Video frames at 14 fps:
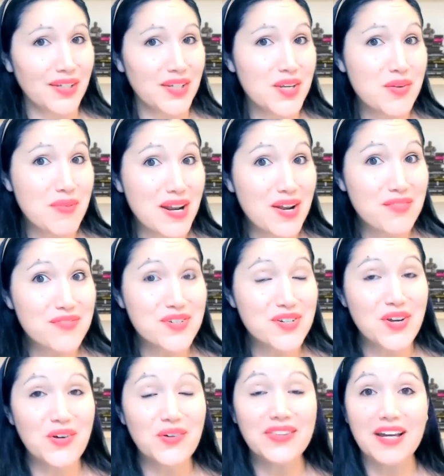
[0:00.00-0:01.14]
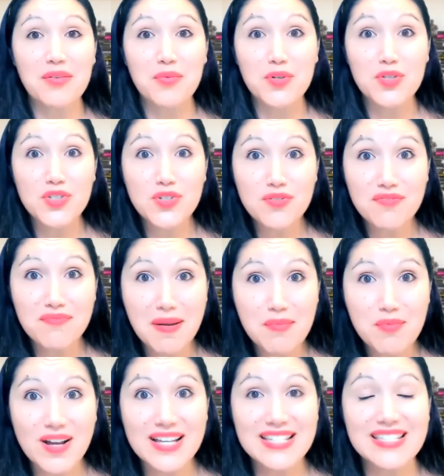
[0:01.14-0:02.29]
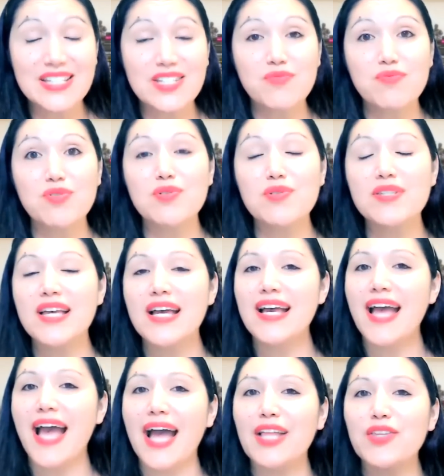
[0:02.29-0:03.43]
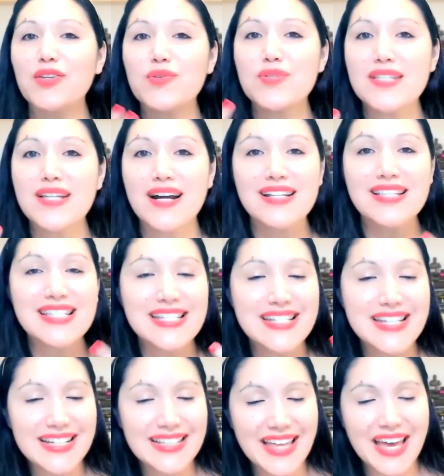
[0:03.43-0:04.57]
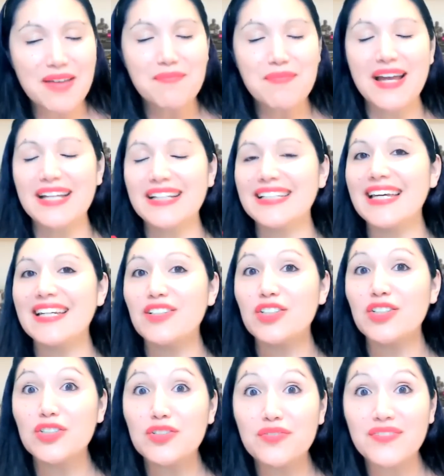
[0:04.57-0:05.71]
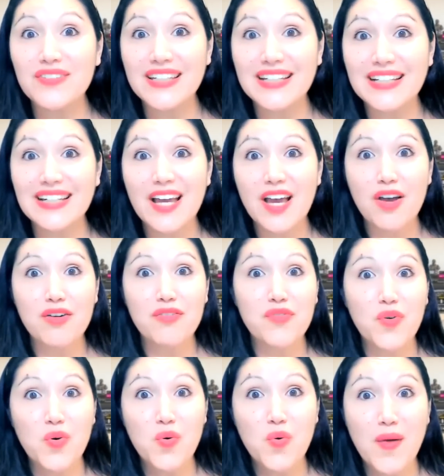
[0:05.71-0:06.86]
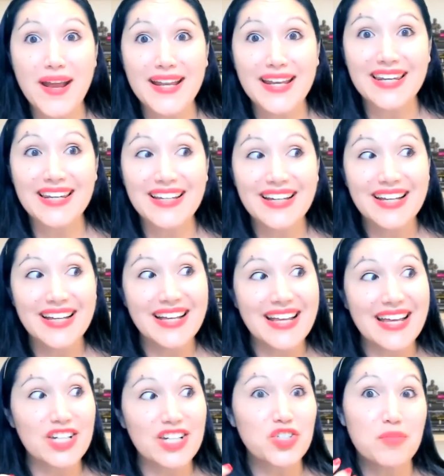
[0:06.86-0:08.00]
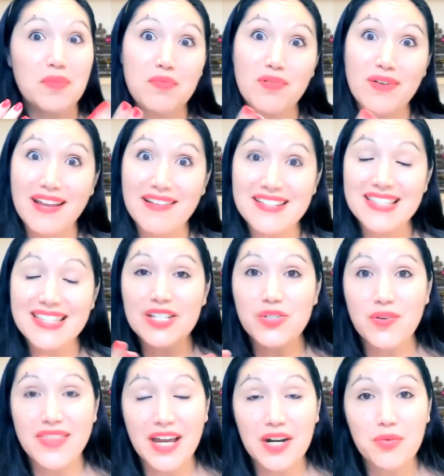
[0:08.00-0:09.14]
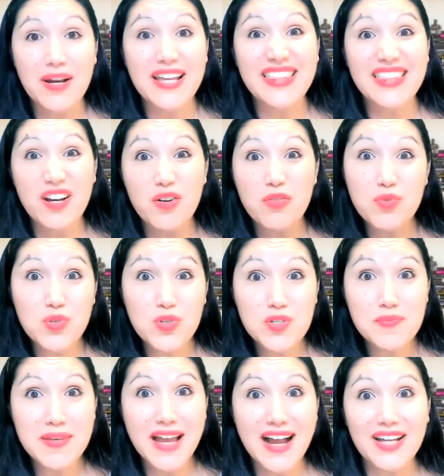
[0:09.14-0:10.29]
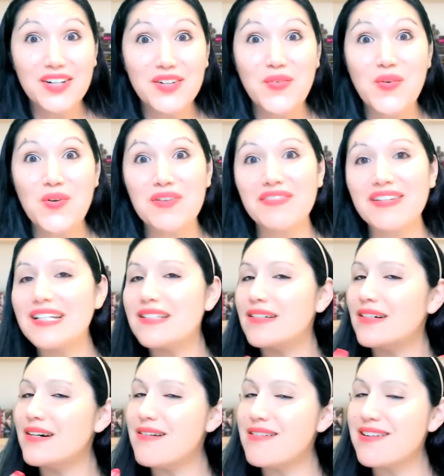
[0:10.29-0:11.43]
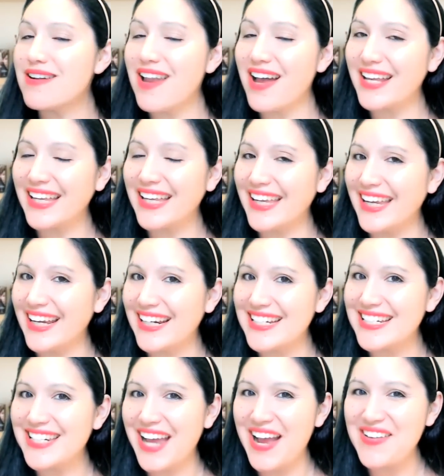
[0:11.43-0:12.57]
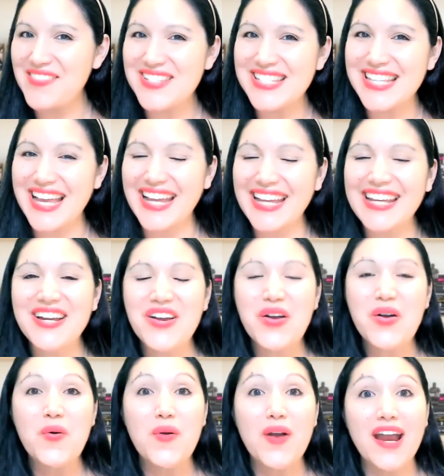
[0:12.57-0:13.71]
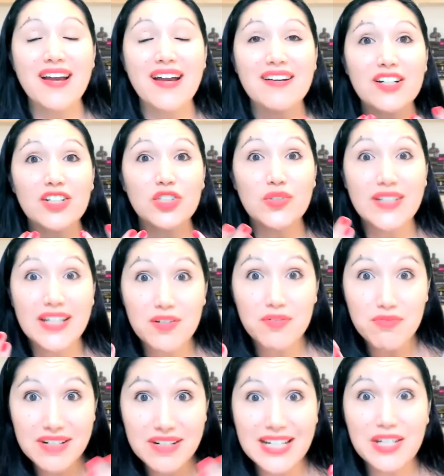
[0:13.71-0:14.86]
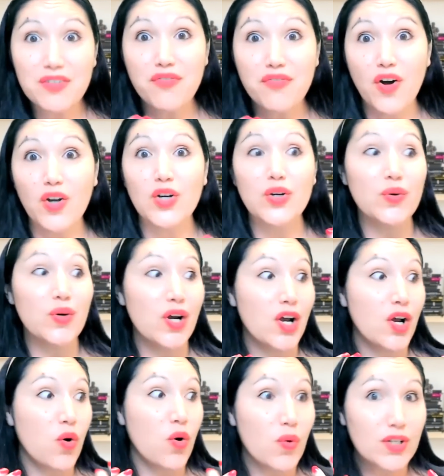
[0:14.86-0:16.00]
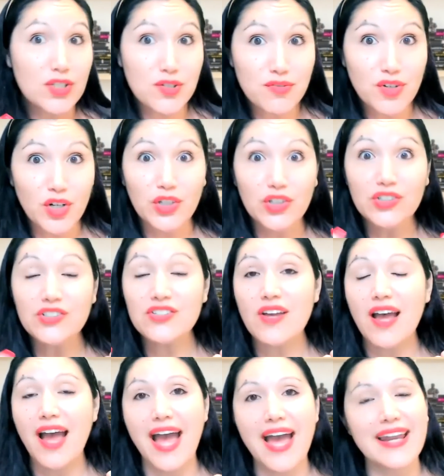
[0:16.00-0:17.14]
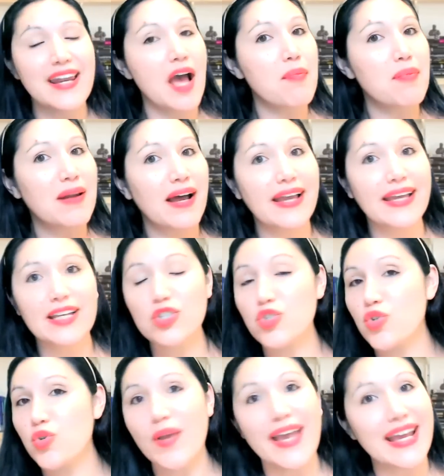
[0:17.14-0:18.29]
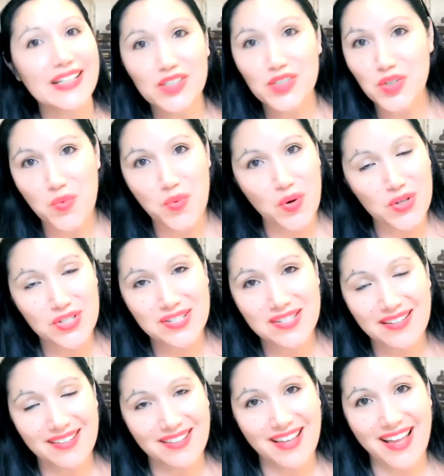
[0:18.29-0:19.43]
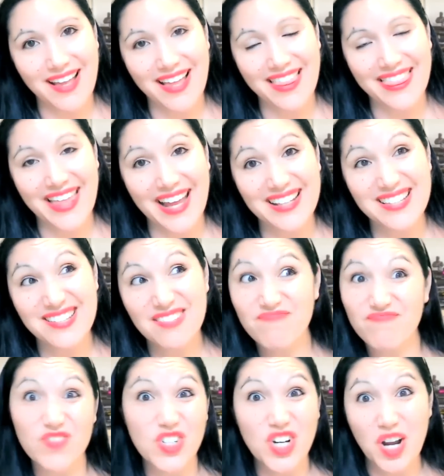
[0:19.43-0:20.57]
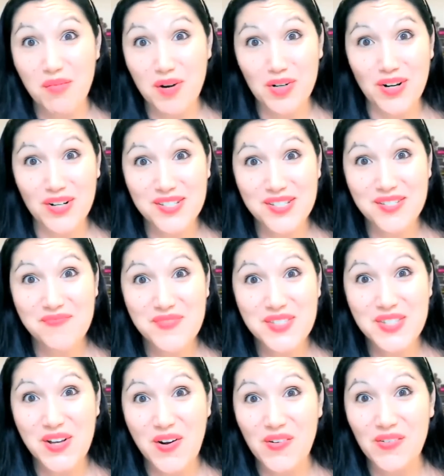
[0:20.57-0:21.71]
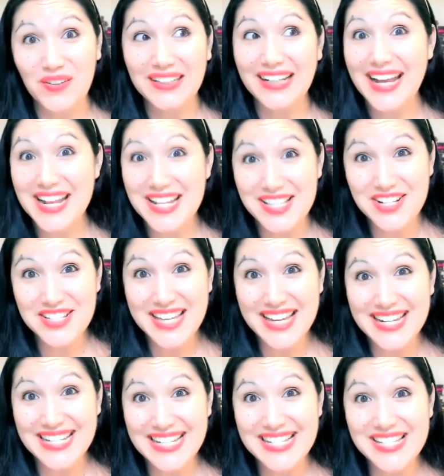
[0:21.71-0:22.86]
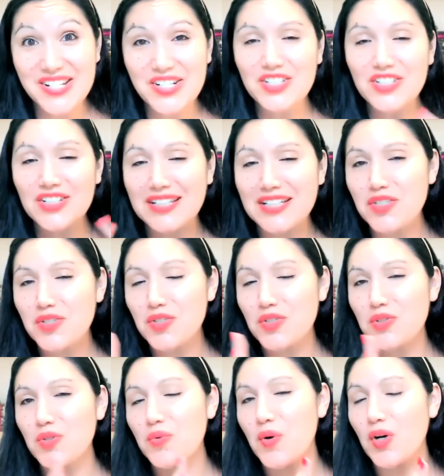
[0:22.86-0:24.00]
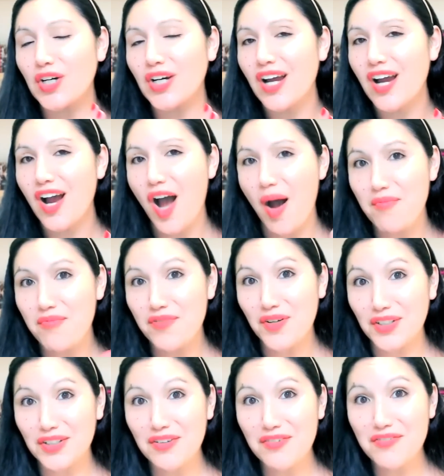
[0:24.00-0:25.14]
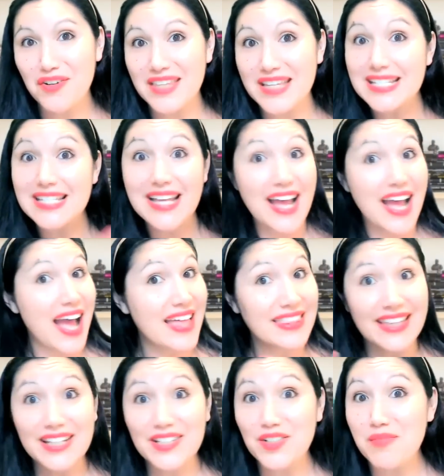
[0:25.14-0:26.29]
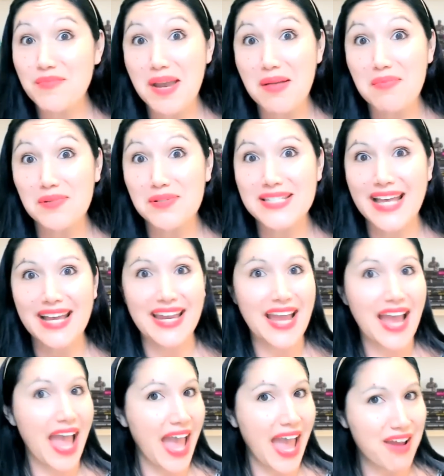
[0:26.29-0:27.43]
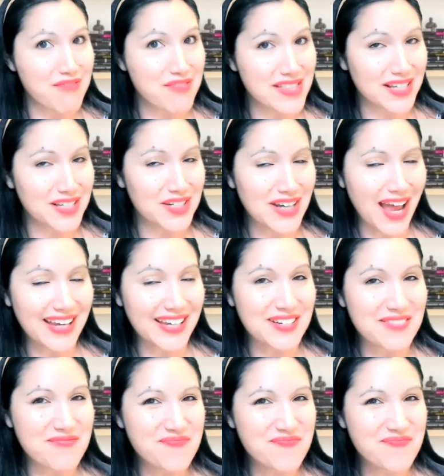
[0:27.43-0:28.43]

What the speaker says: You will love to know that once you've memorized these rules and you start seeing them and get a good feel for when it should be pronounced this or that way, there are rules behind all of it, unlike English, I have to say, where you can really follow what you've learned and apply it to any new words that you come across. So it does get easier. You need to do the work up front for this, and then you'll be able to say everything you like.